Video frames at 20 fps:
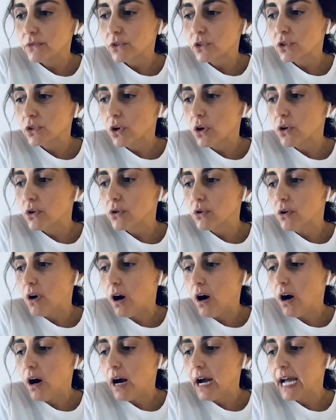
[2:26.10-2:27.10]
So
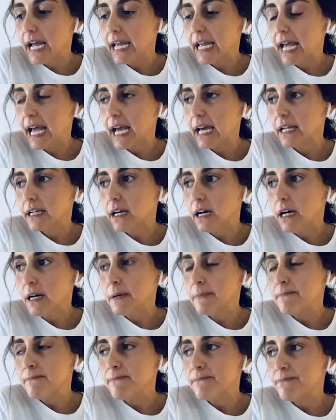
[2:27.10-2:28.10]
I had
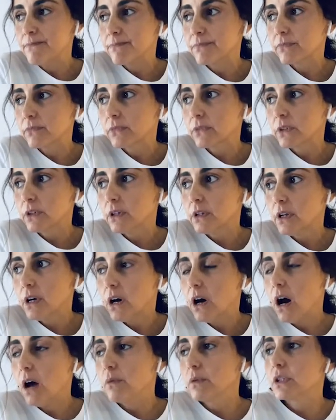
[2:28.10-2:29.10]

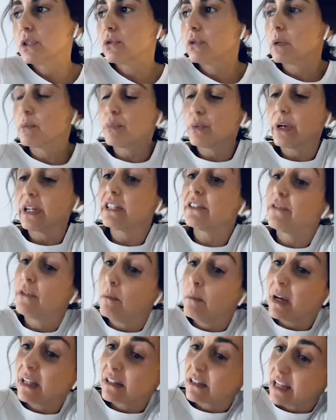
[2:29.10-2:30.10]
I was doing press for
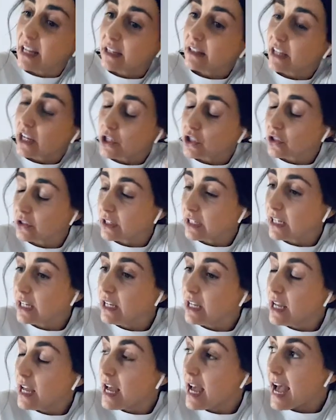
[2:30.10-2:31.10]
Mustangs actually,
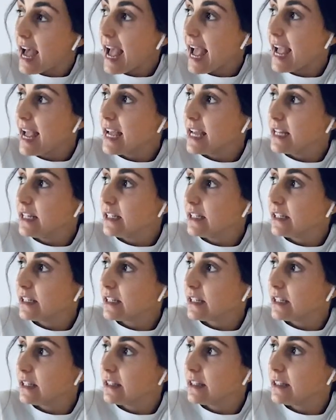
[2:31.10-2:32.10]
and
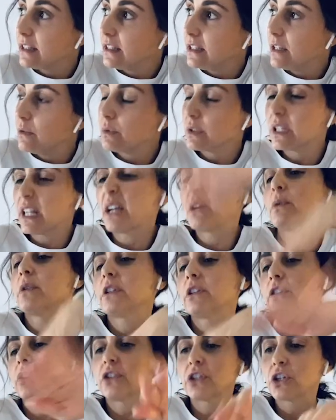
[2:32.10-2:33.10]
it was like one of
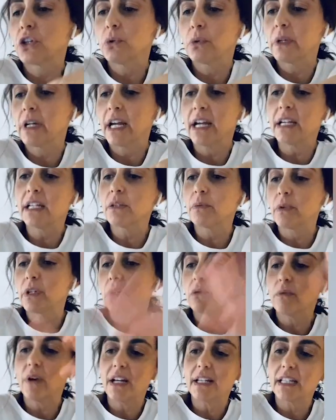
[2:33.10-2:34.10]
those Q&As where you
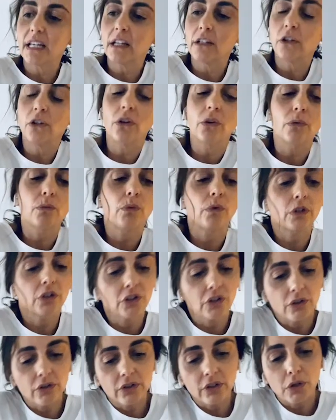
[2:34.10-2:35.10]
write down, you know, what
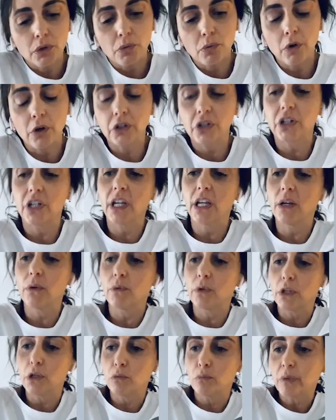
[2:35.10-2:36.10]
shows are you watching, what are
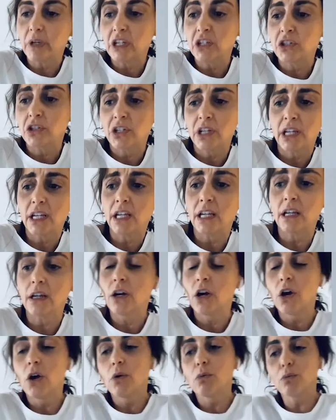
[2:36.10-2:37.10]
you
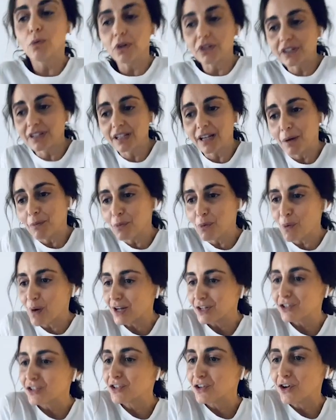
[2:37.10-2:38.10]
binging, what's the number one
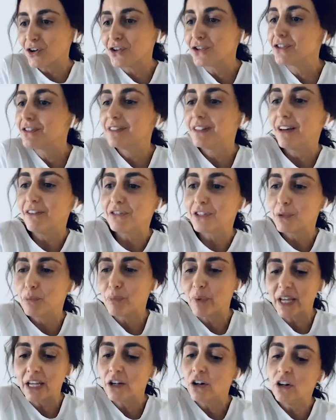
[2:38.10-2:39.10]
show you'd love to
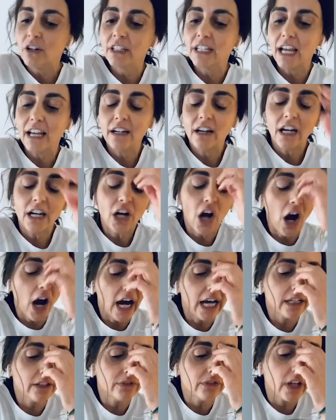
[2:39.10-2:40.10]
be on? And I
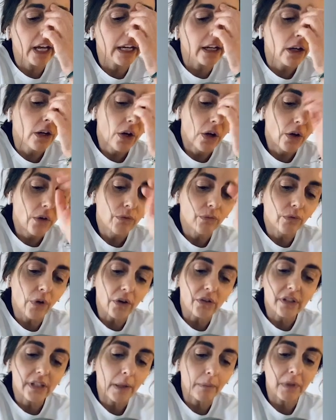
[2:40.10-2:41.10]
kind of like
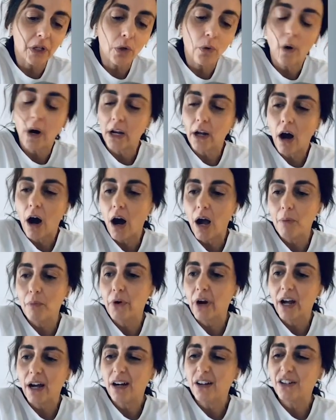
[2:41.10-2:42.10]
wrote something quite
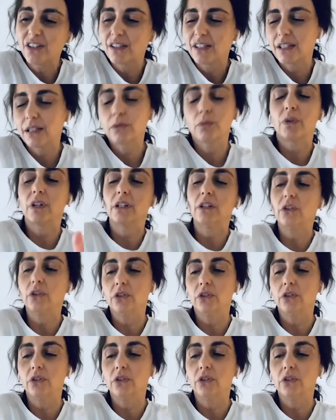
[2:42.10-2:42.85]
highbrow because it's one of those